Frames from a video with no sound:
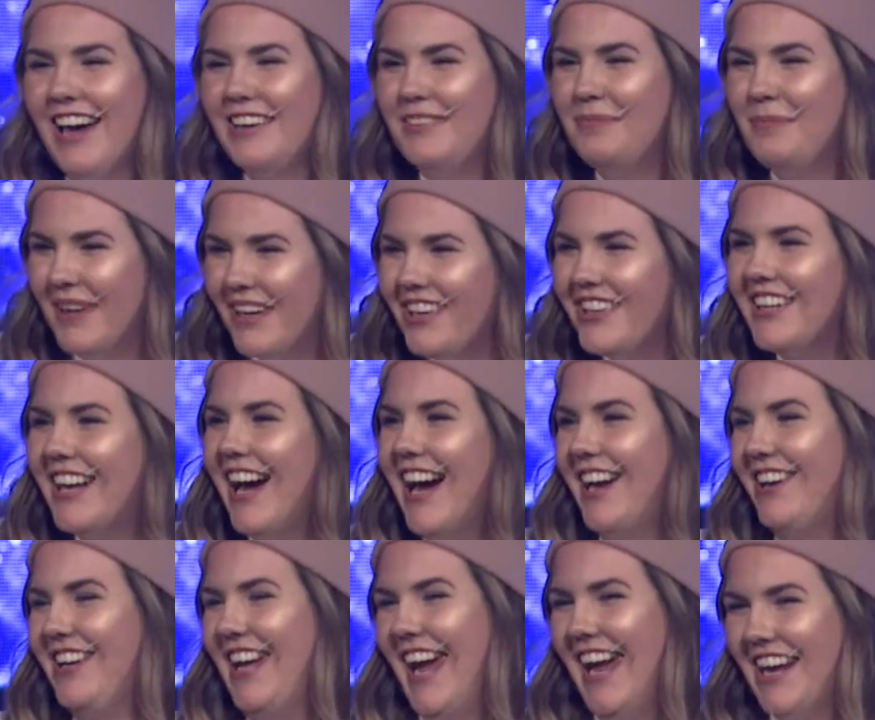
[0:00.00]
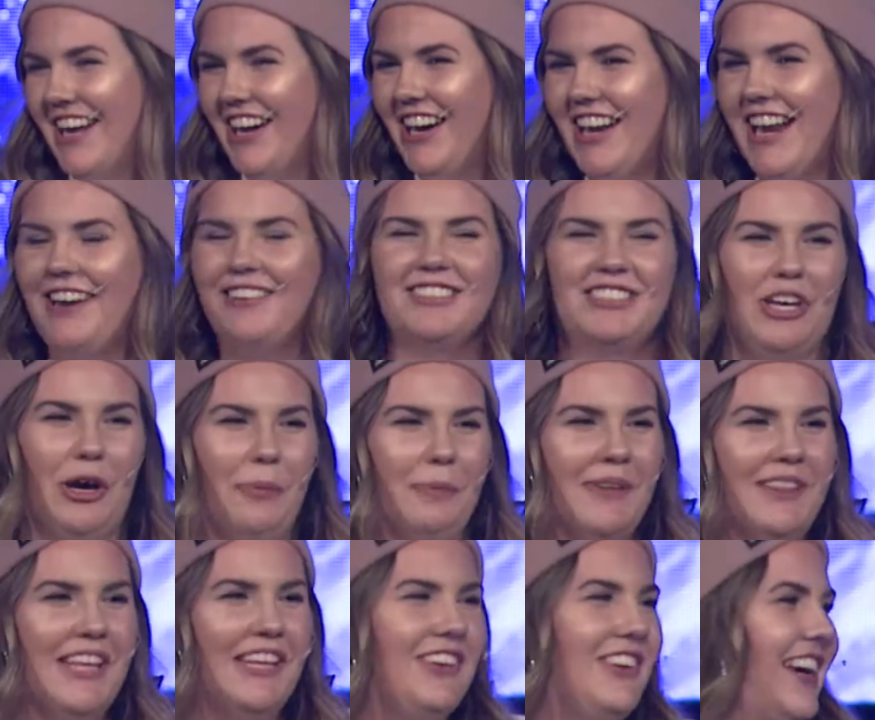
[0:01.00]
Bill Nye. Okay, good. I was
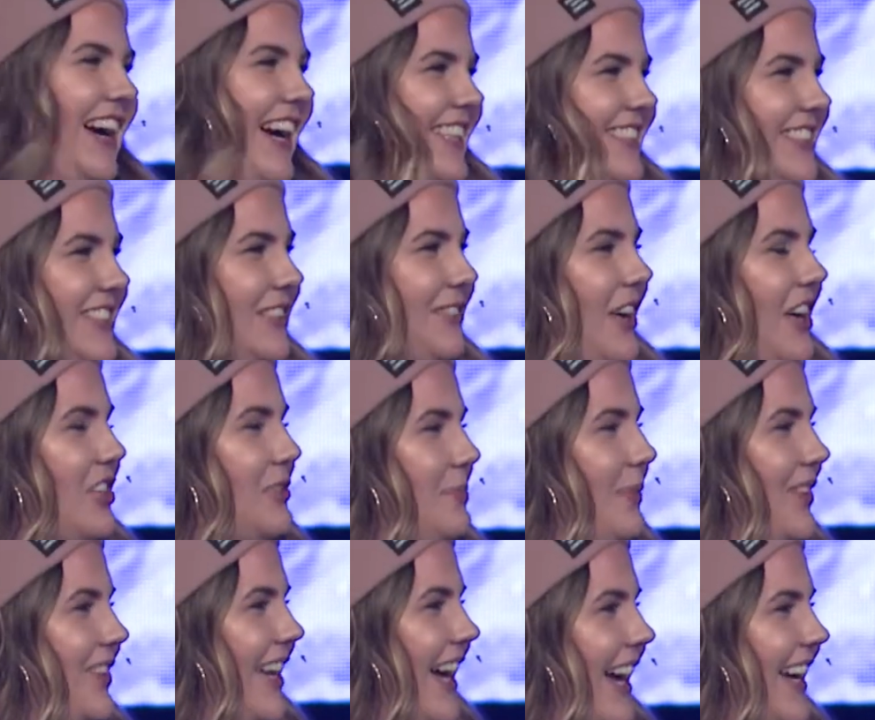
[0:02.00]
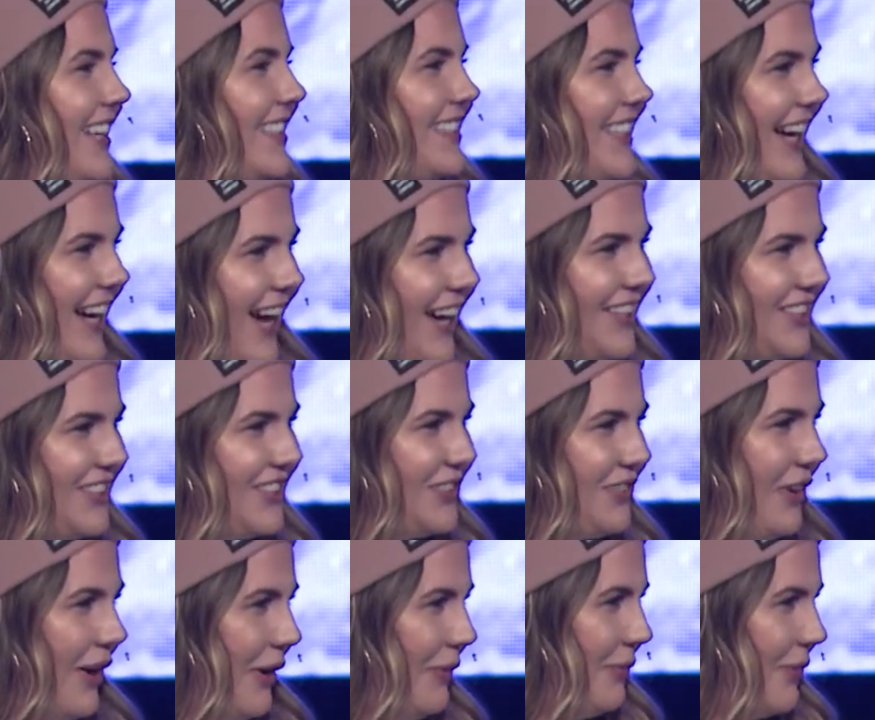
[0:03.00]
hoping that you guys still watch Bill Nye because I got a
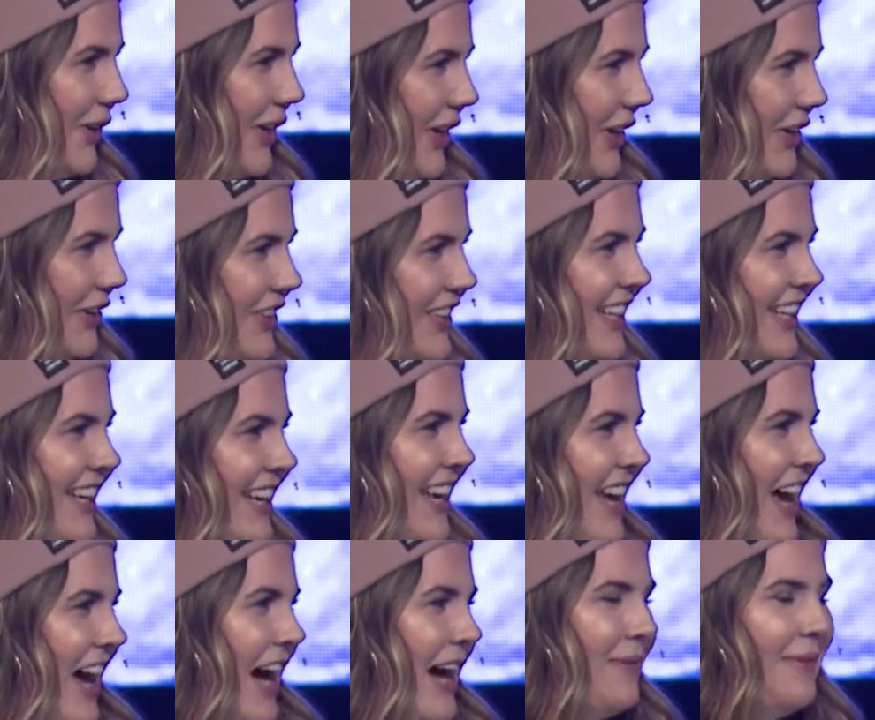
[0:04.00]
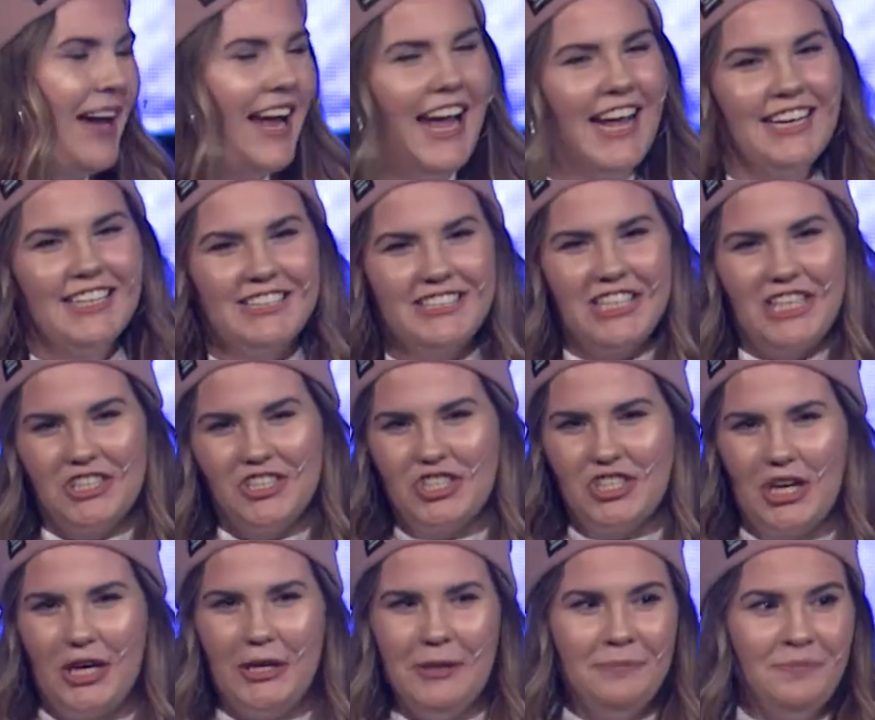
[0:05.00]
story for you. I had a
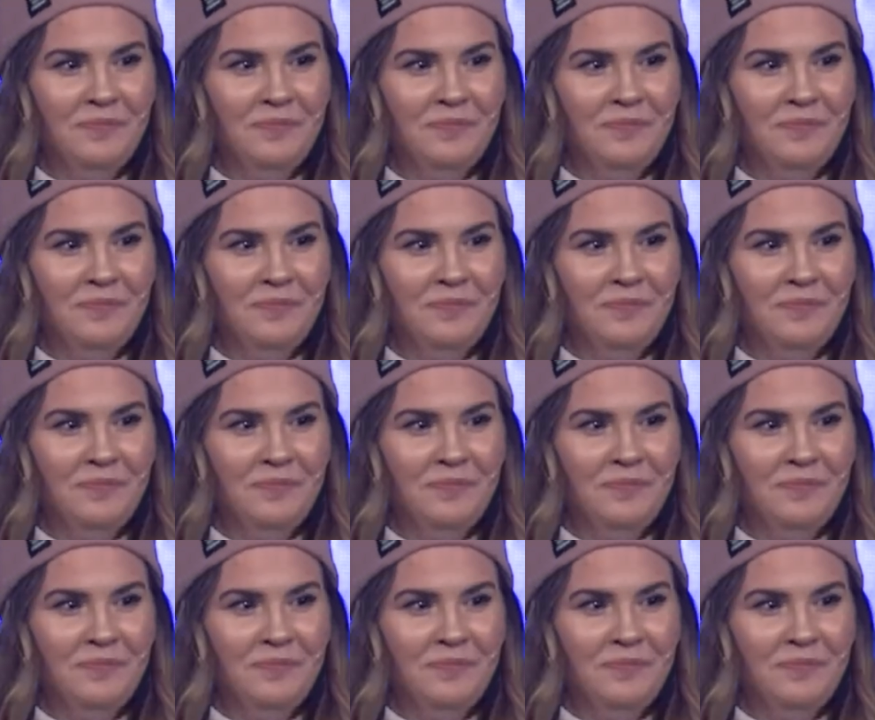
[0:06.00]
teacher,